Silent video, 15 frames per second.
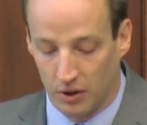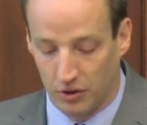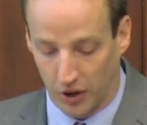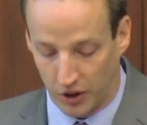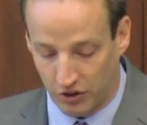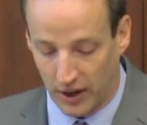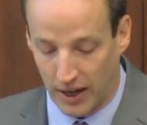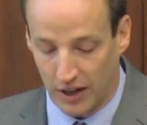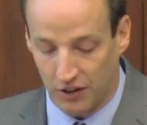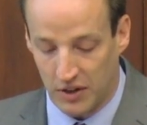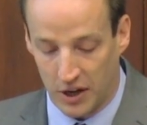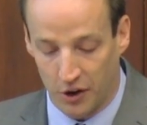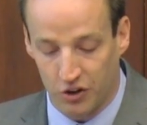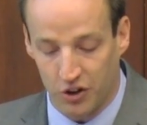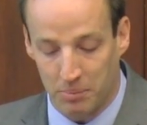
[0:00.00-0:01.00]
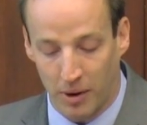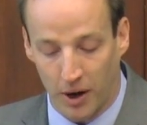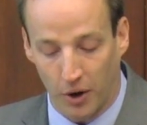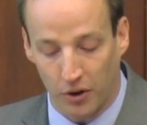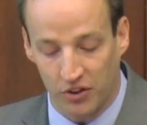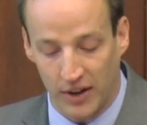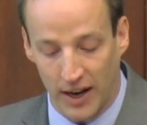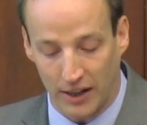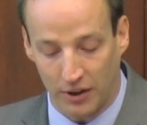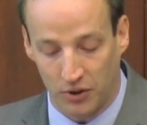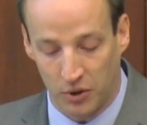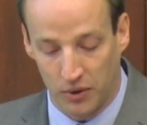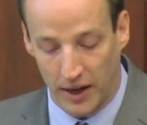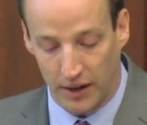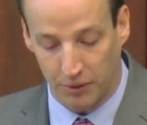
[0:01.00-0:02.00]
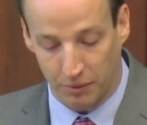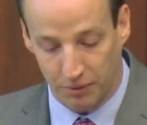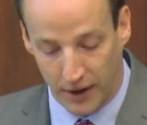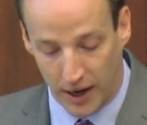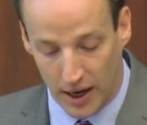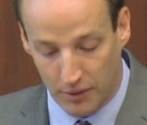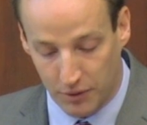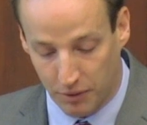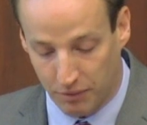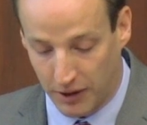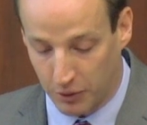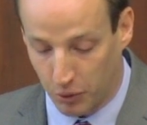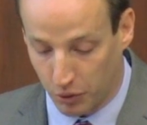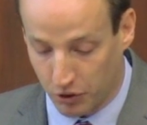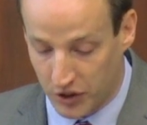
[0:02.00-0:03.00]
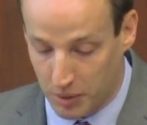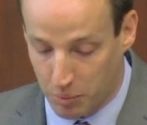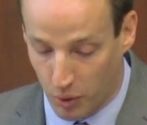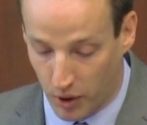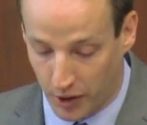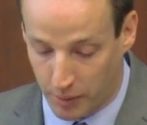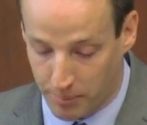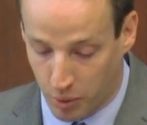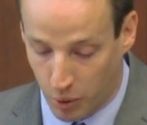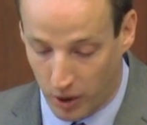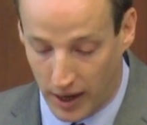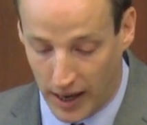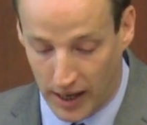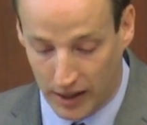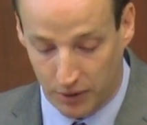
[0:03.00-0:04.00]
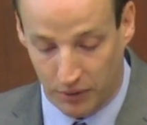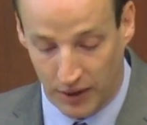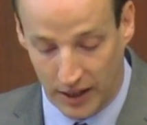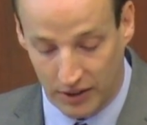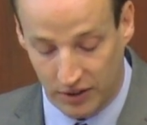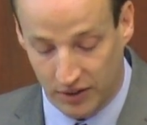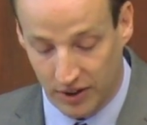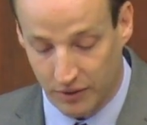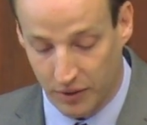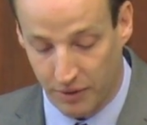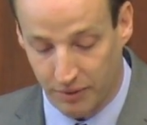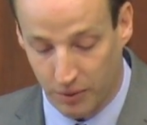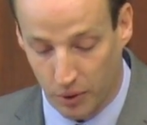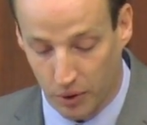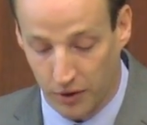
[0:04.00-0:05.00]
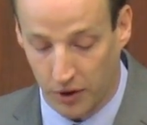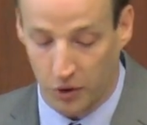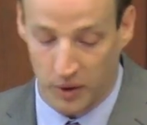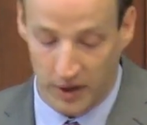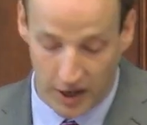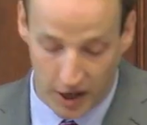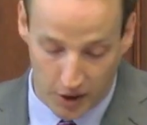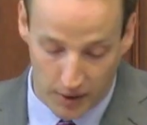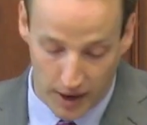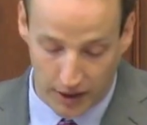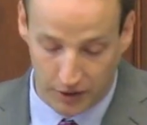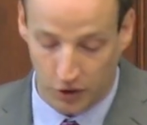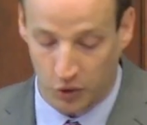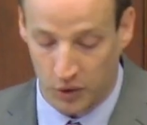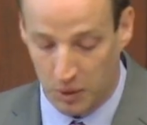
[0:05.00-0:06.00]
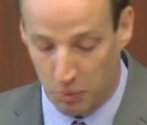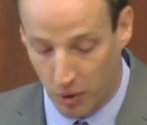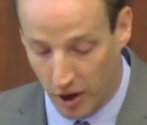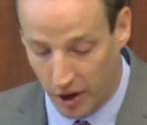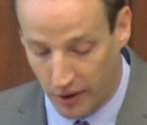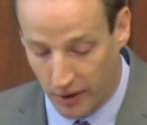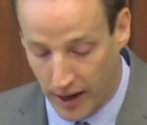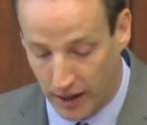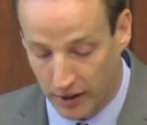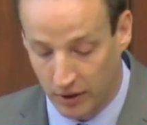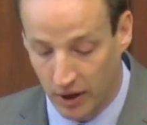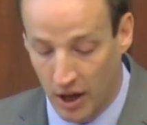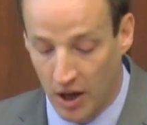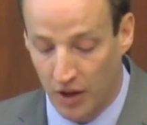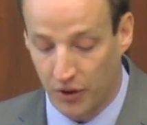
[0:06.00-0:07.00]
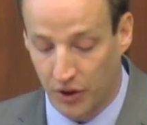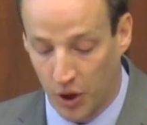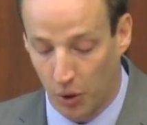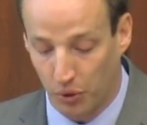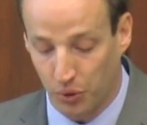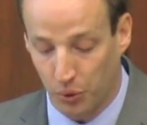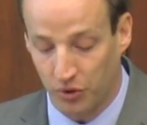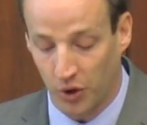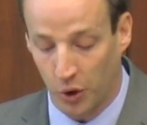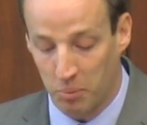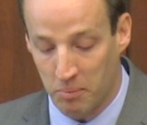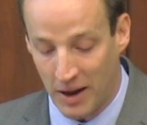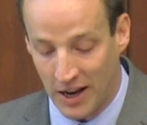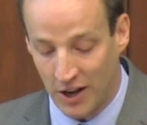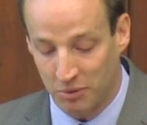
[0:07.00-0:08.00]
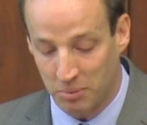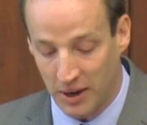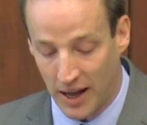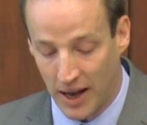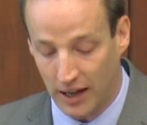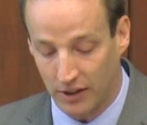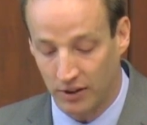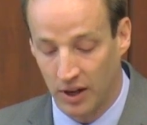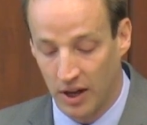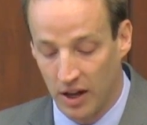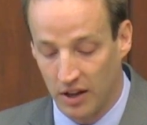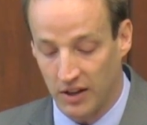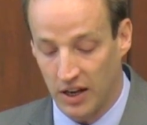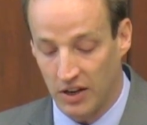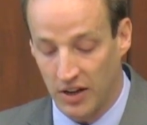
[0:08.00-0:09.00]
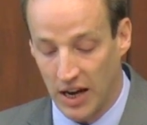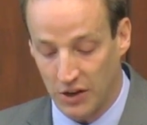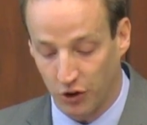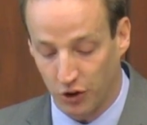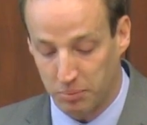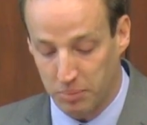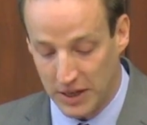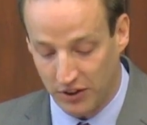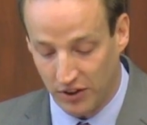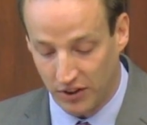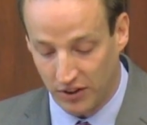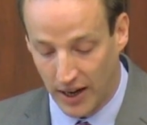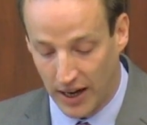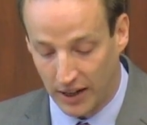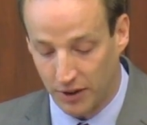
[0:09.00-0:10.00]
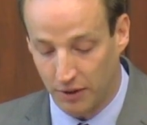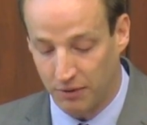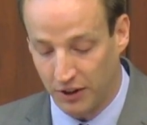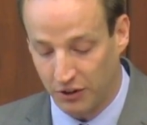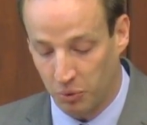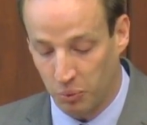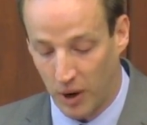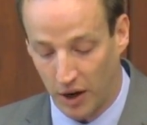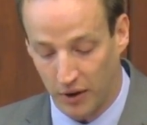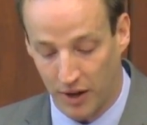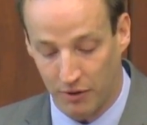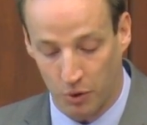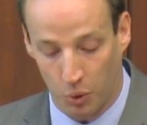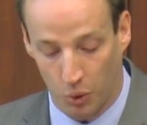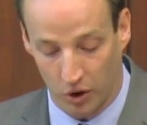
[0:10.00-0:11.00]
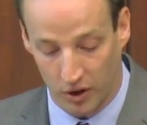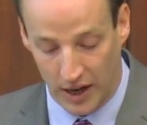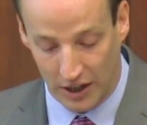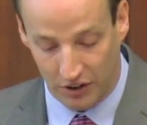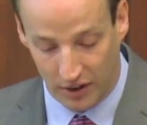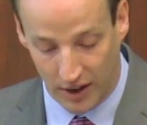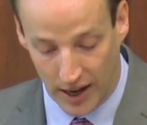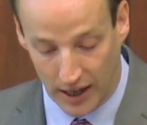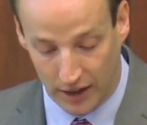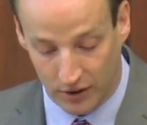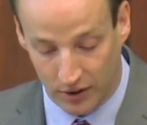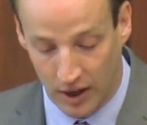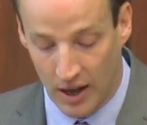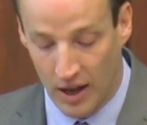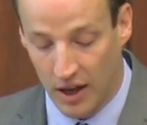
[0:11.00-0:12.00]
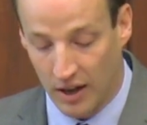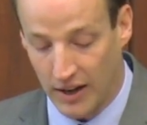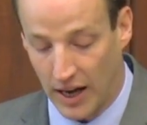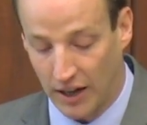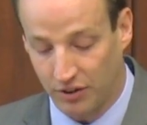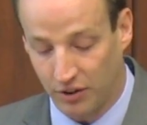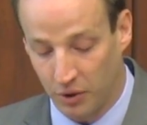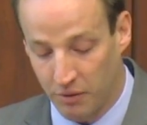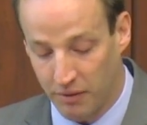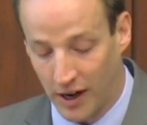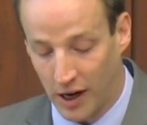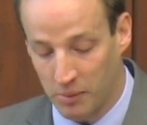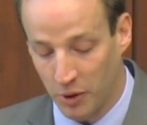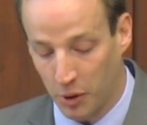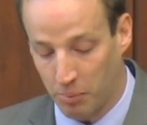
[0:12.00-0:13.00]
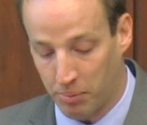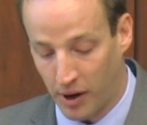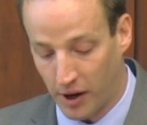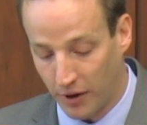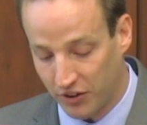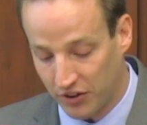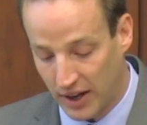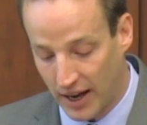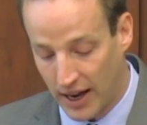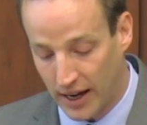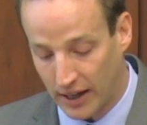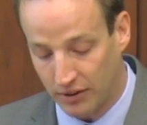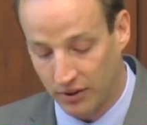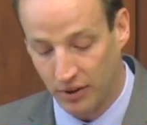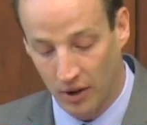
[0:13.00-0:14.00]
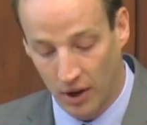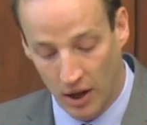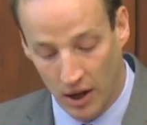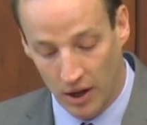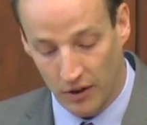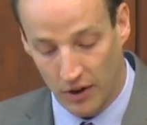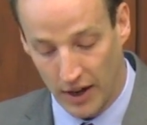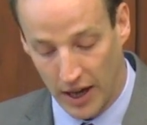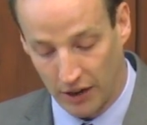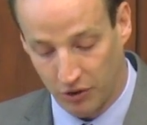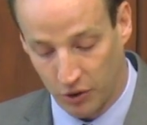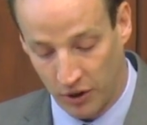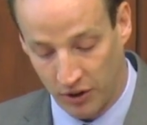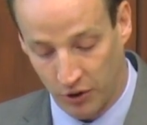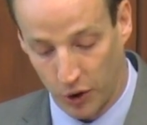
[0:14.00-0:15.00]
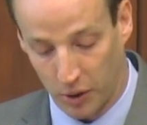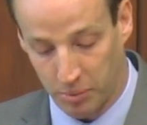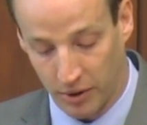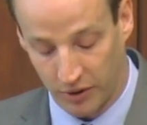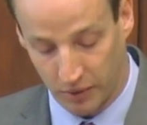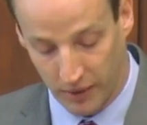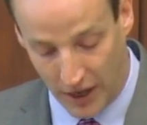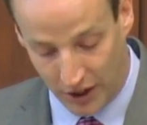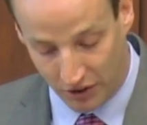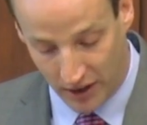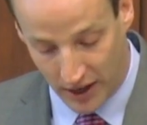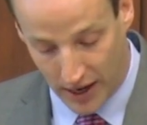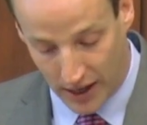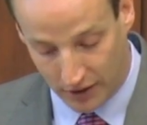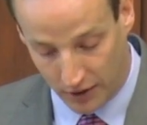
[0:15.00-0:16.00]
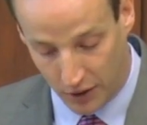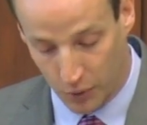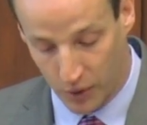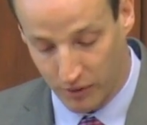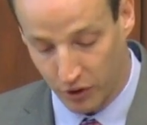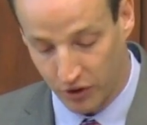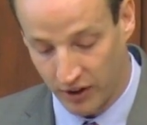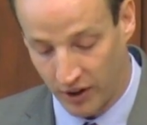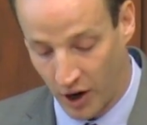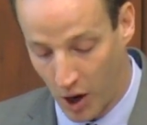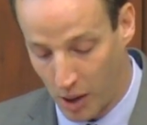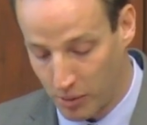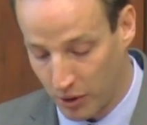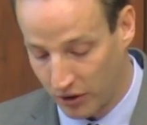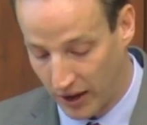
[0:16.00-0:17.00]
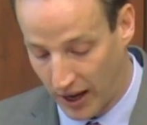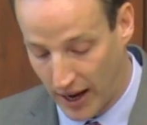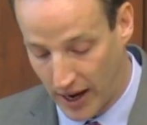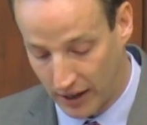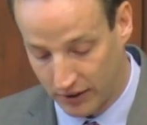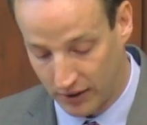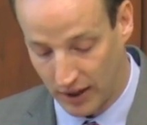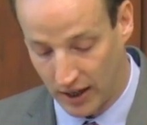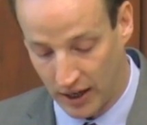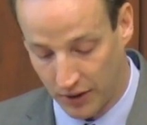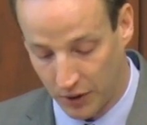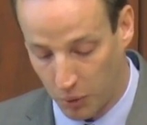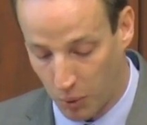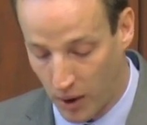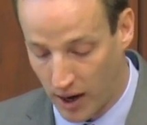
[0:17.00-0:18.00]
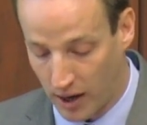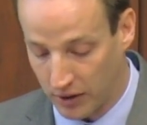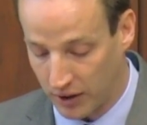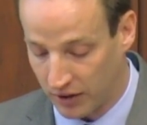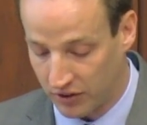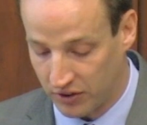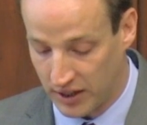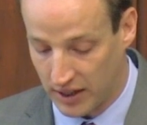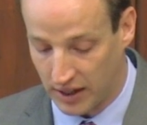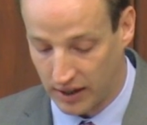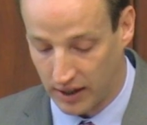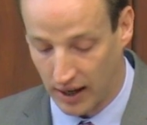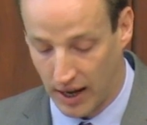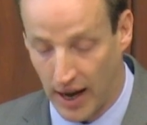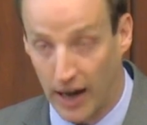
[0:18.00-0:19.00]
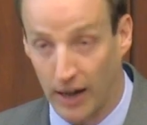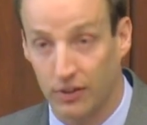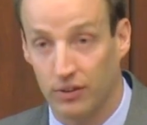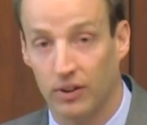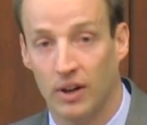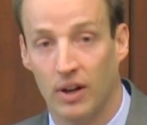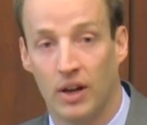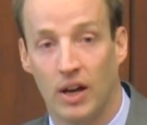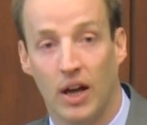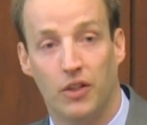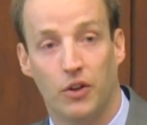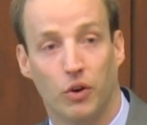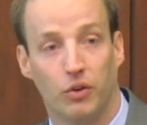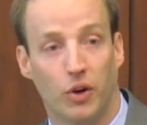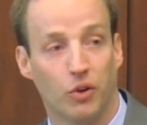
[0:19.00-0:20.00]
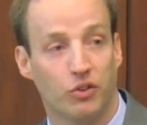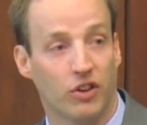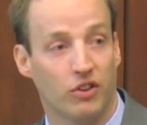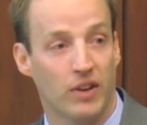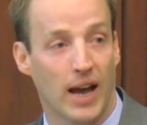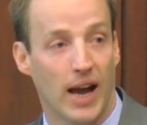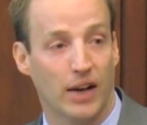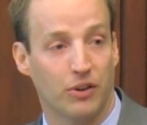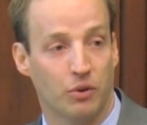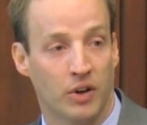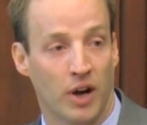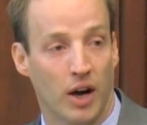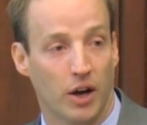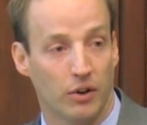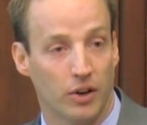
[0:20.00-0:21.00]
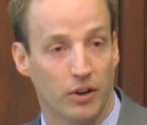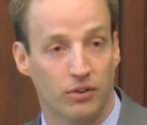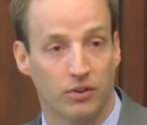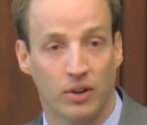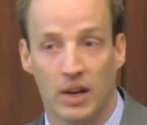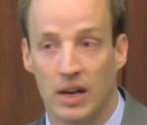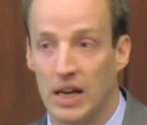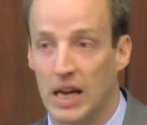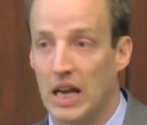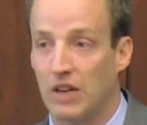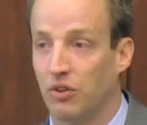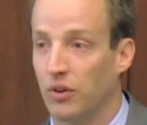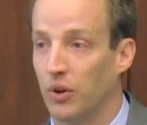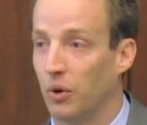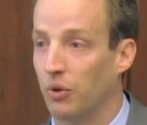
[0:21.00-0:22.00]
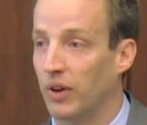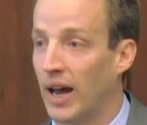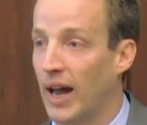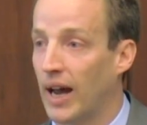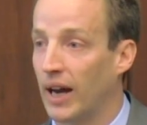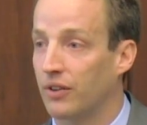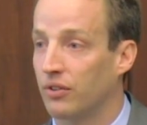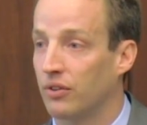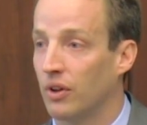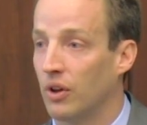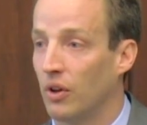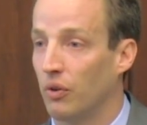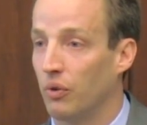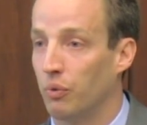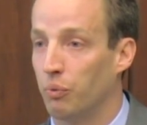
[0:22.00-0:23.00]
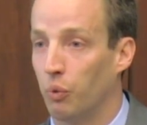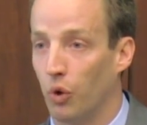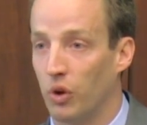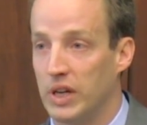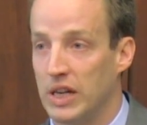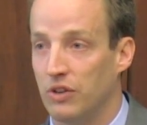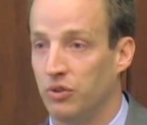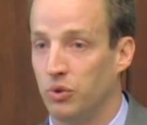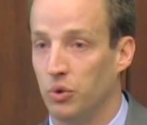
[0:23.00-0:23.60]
such as the Energy Policy Act of 2005, the Federal Deepwater Port Act of 1974, the Clean Air Act, the Clean Water Act, the Coastal Zone Management Act, the Endangered Species Act, the Fish and Wildlife Coordination Act, National Environmental Policy Act, the National Historic Preservation Act, the Rivers and Harbors Act, and the Wild and Scenic Act. And those are all just the acts of Congress. Each of those acts will lead